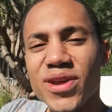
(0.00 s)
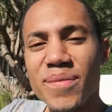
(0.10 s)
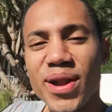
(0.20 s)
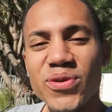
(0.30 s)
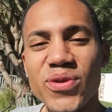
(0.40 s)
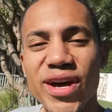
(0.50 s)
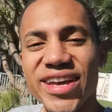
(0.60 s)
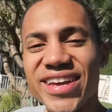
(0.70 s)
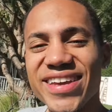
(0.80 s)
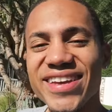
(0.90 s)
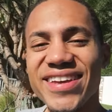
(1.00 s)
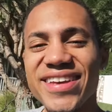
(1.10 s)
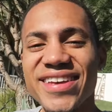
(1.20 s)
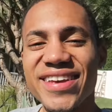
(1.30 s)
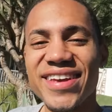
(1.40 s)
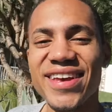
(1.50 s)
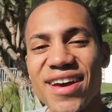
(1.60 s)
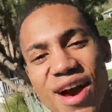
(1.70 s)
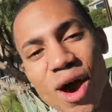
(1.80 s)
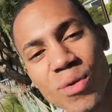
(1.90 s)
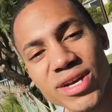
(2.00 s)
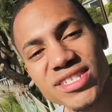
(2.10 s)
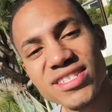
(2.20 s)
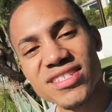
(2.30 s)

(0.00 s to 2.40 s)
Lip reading: no matter what, always,